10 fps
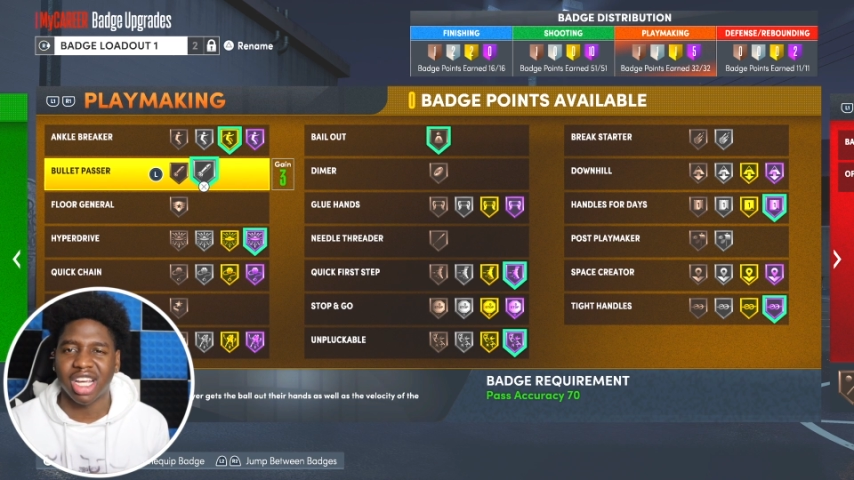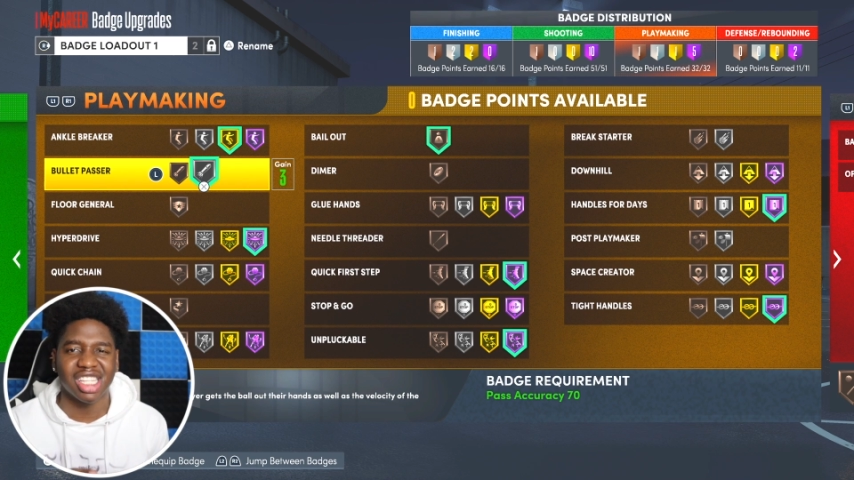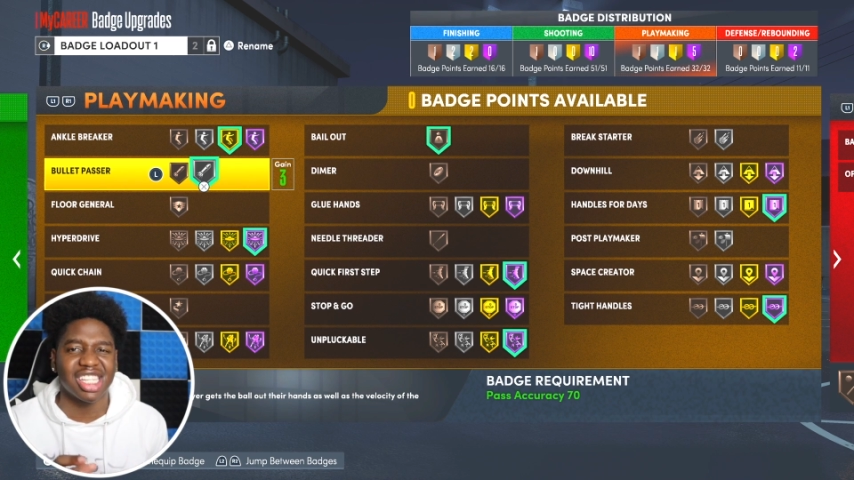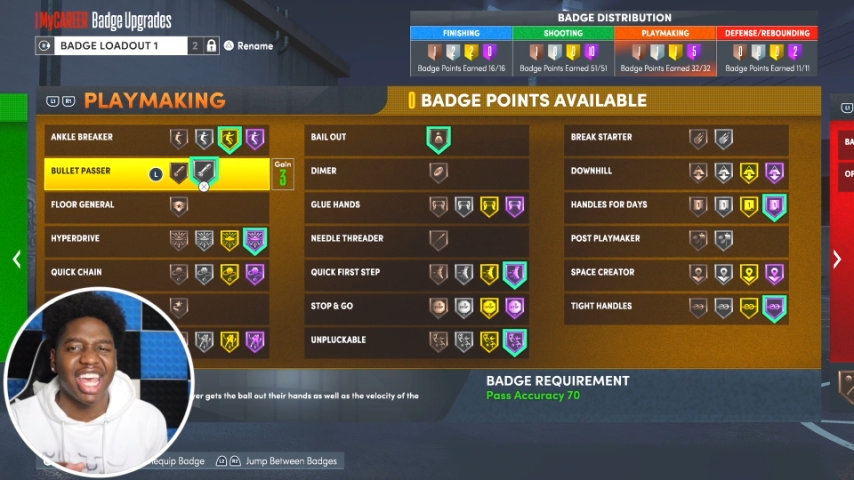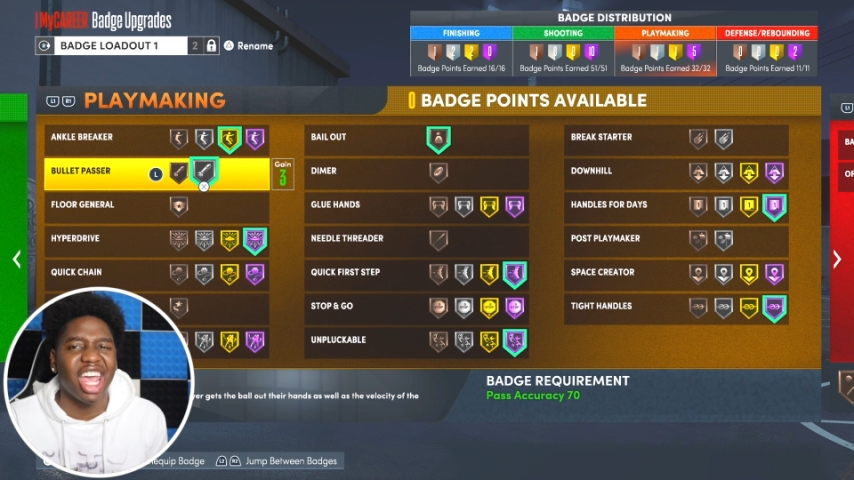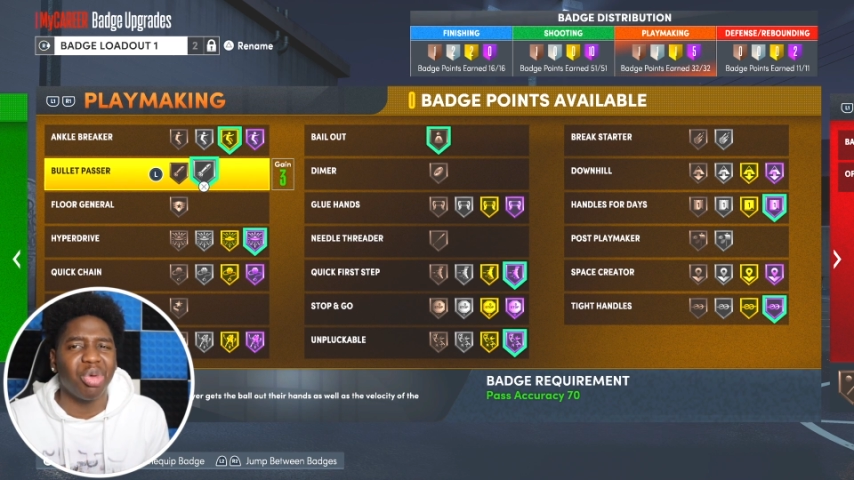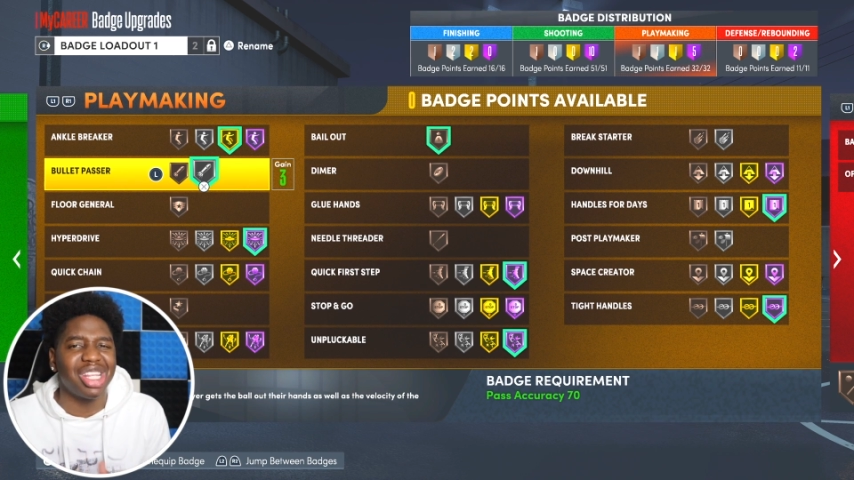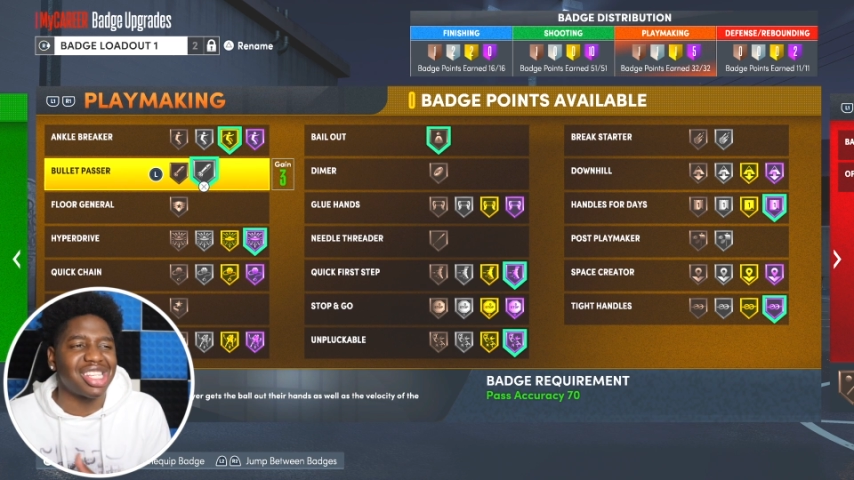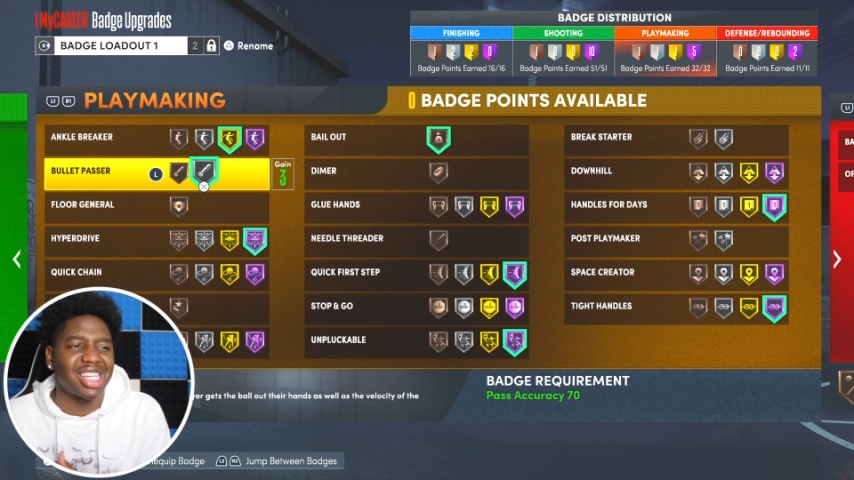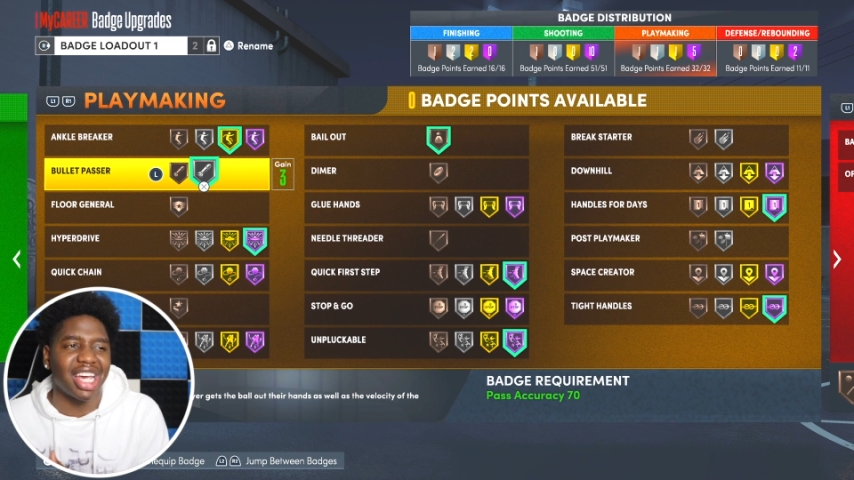because it can't
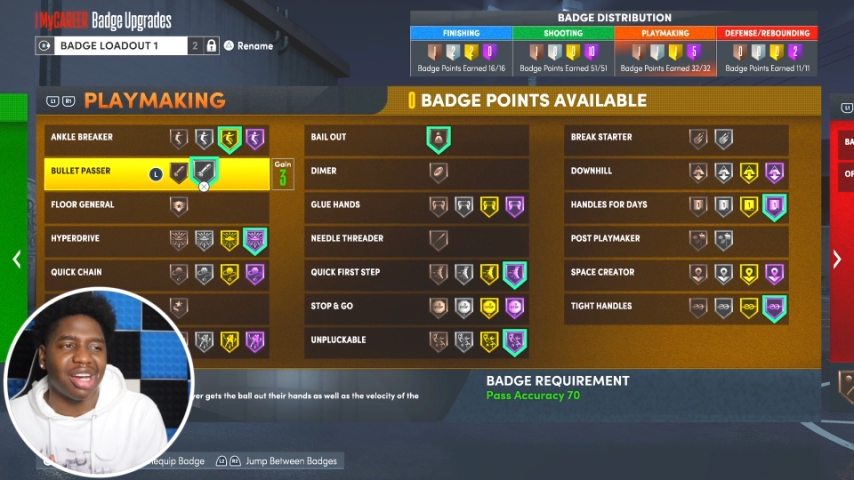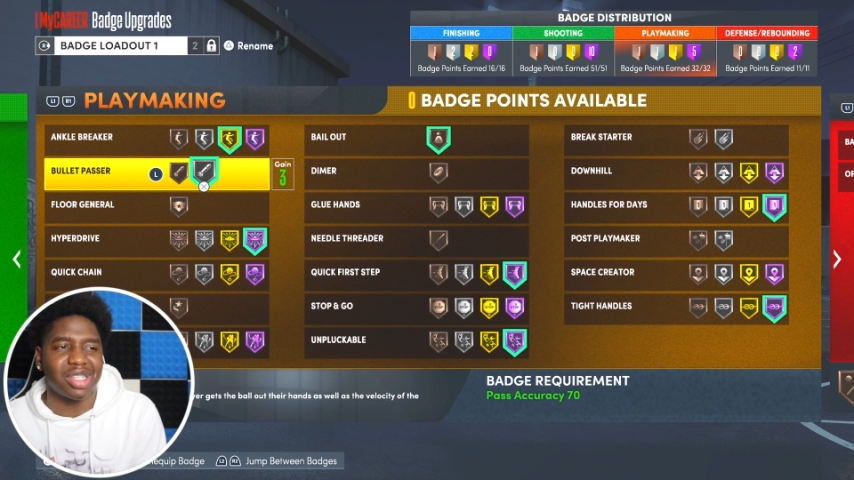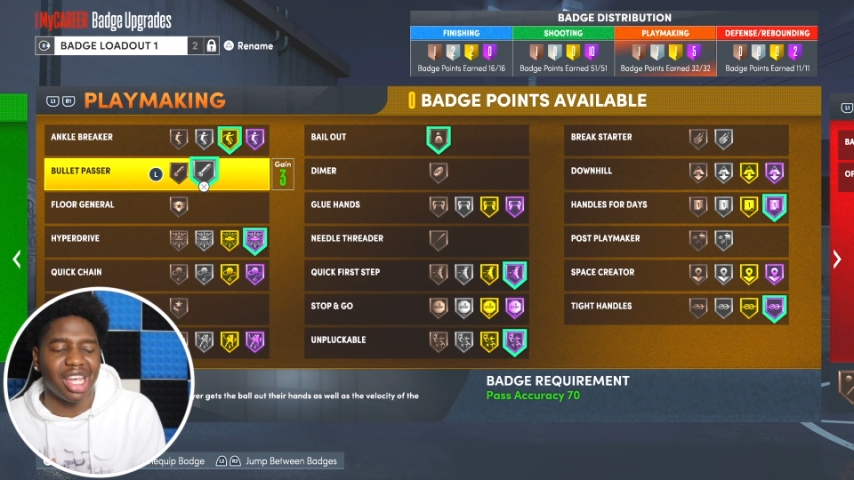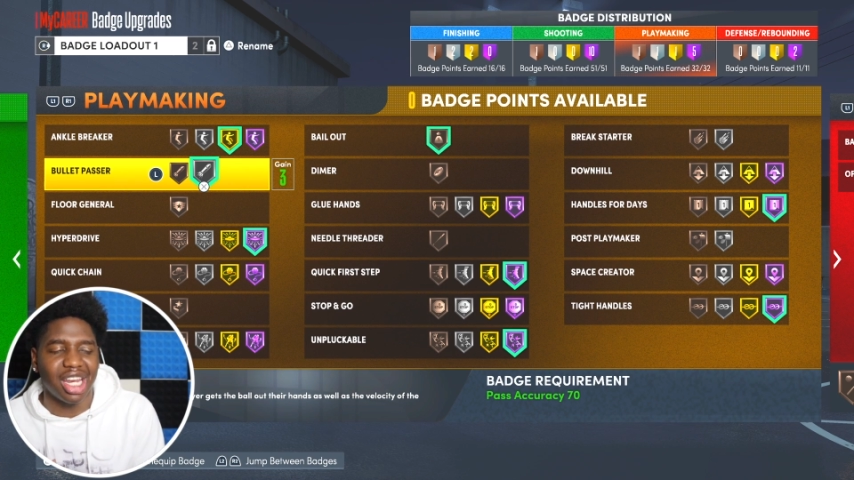really stack up to